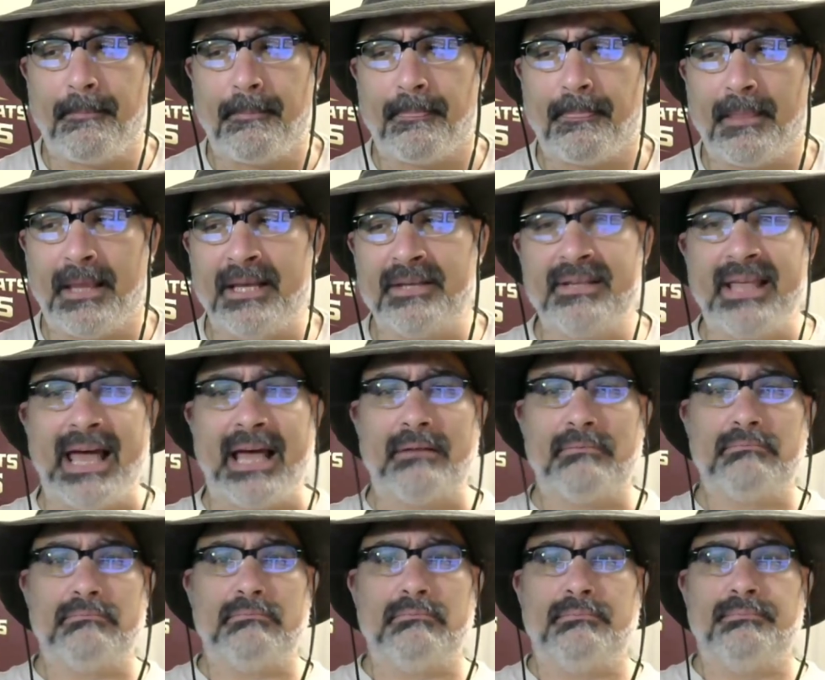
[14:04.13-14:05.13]
Is that
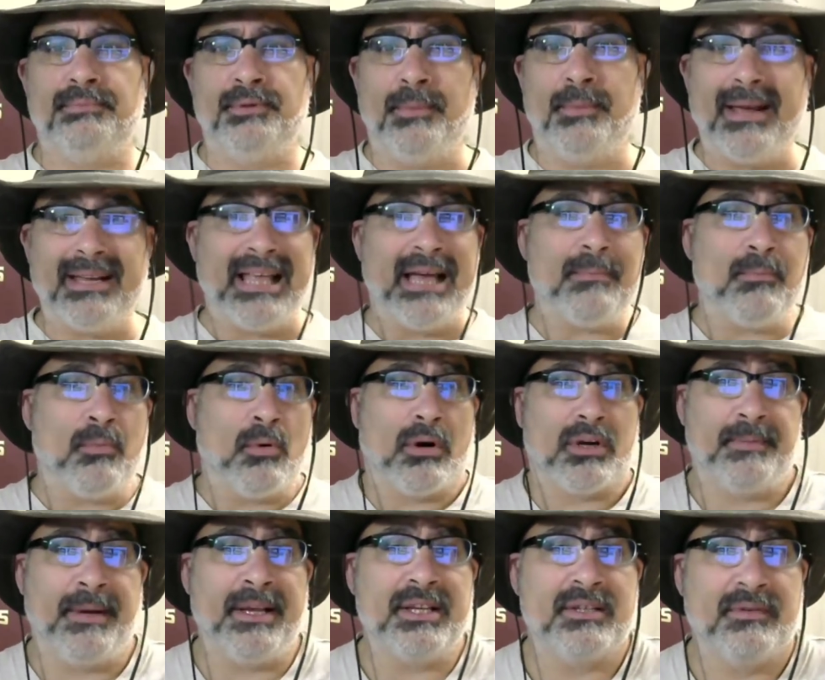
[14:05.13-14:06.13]
you make debt more
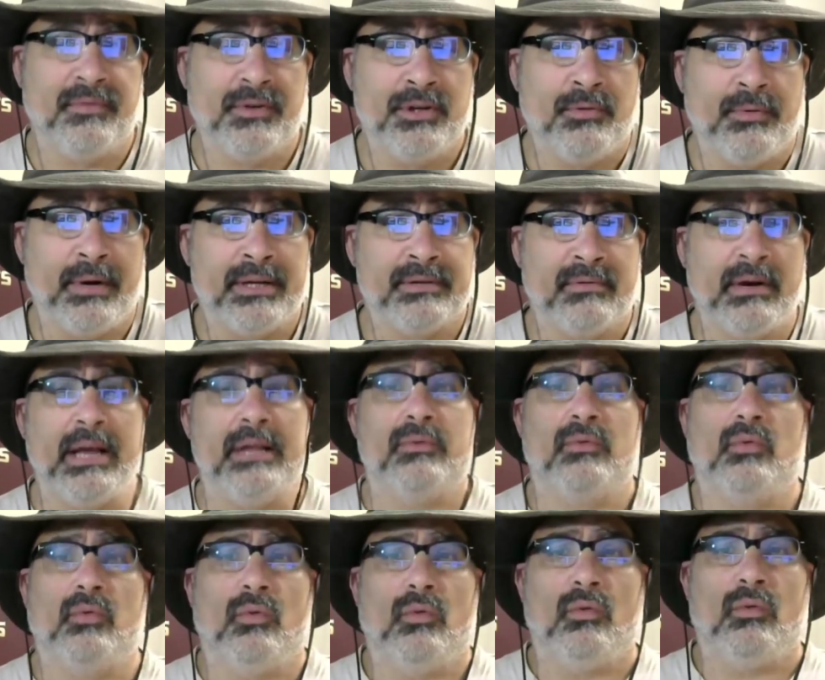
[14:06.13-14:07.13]
expensive when you raise rates,
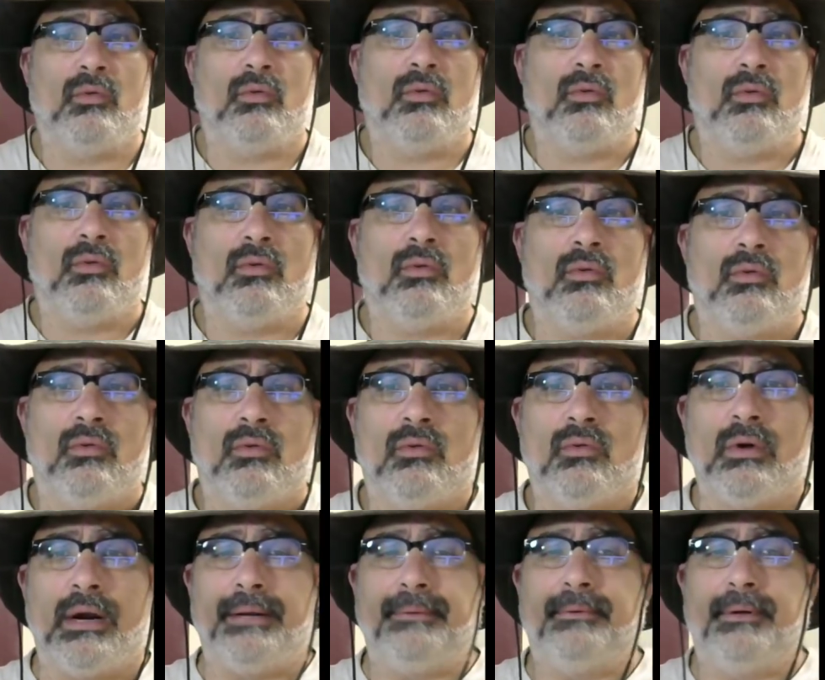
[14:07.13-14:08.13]

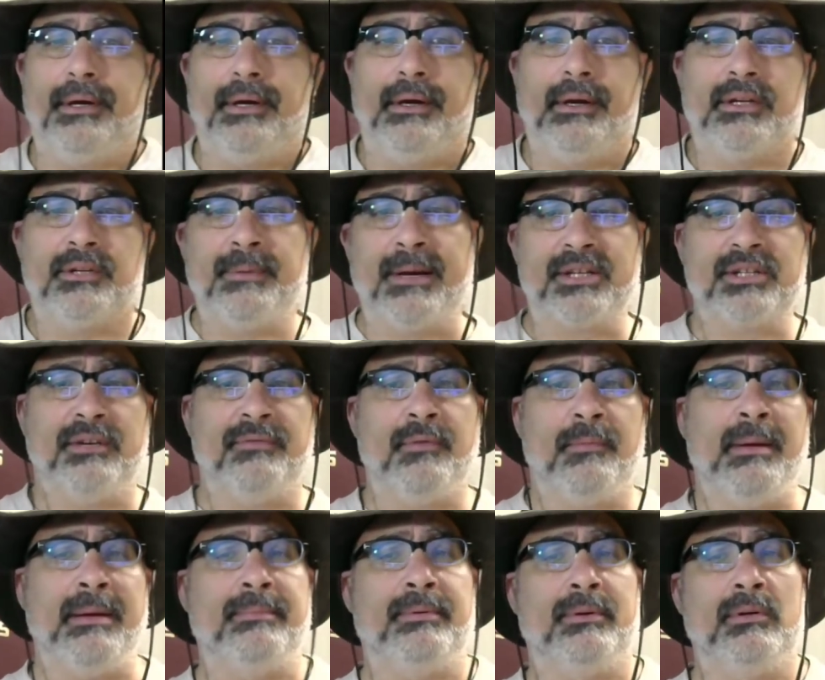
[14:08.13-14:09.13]
right? Especially for
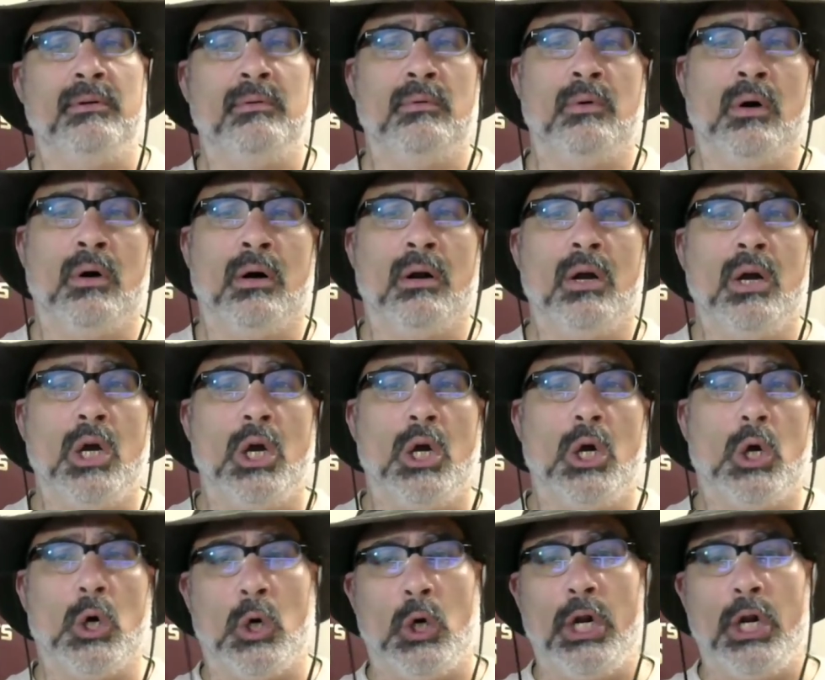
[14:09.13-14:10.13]
people who are
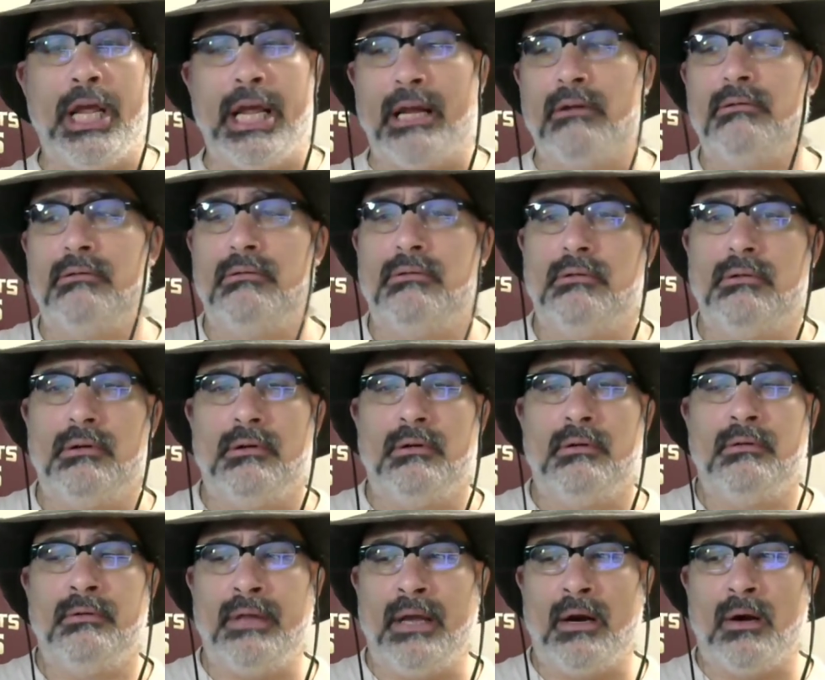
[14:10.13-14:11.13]
earning
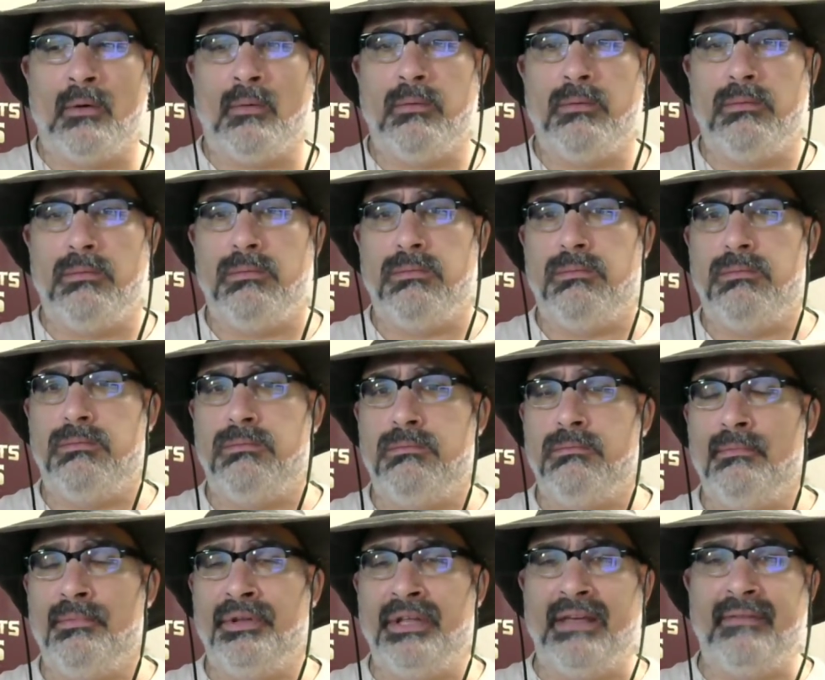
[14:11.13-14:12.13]
their
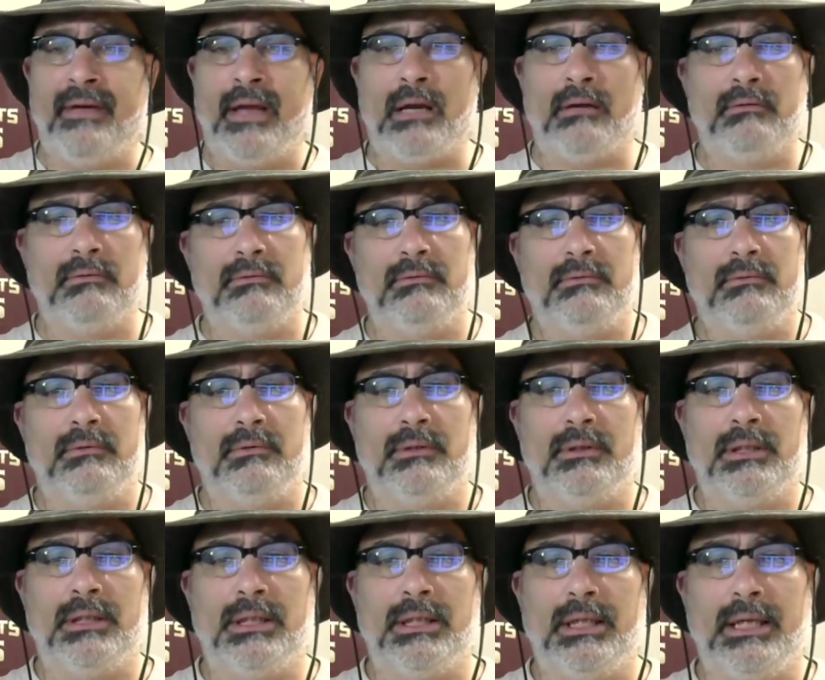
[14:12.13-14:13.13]
living
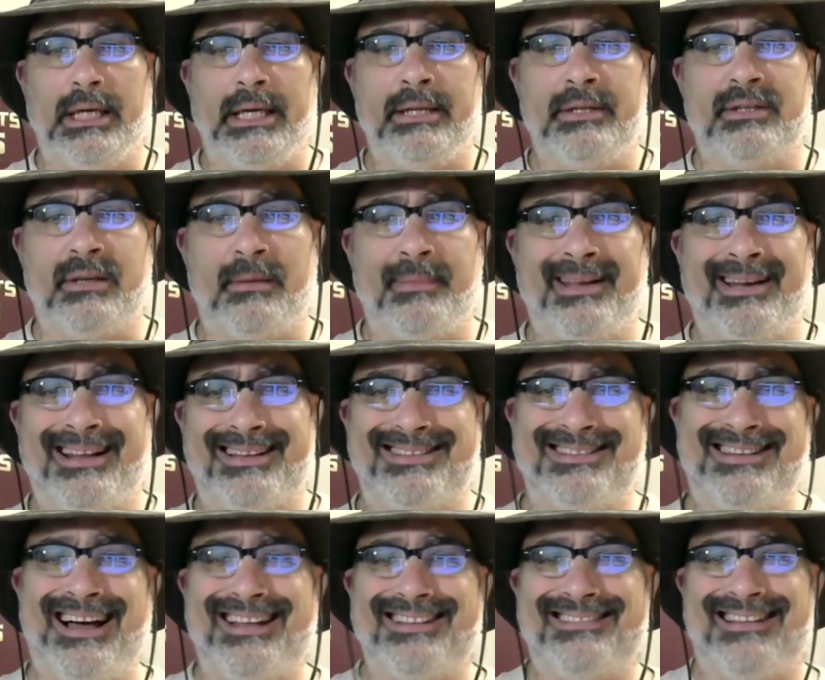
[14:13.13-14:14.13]
in something that's
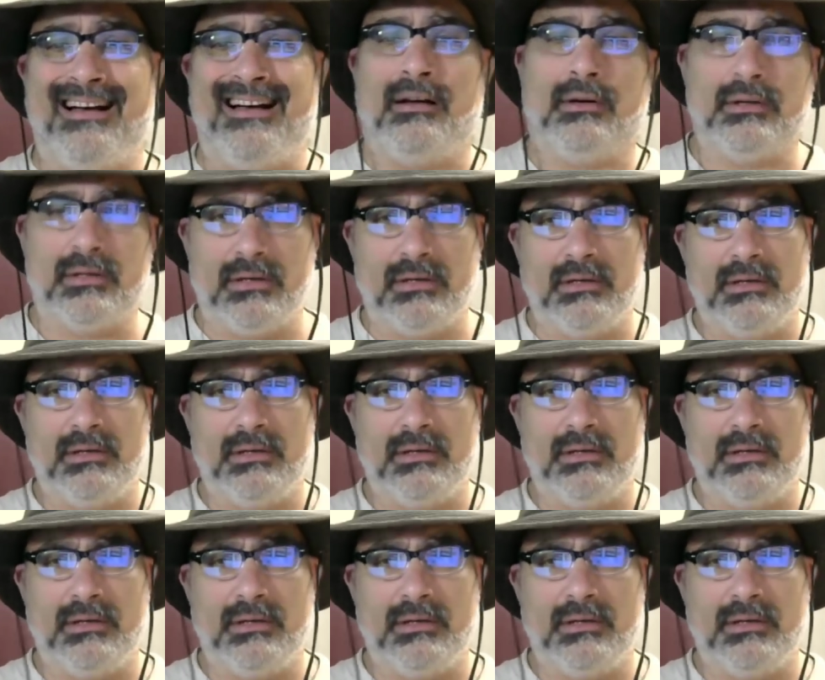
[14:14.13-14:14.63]
not dollars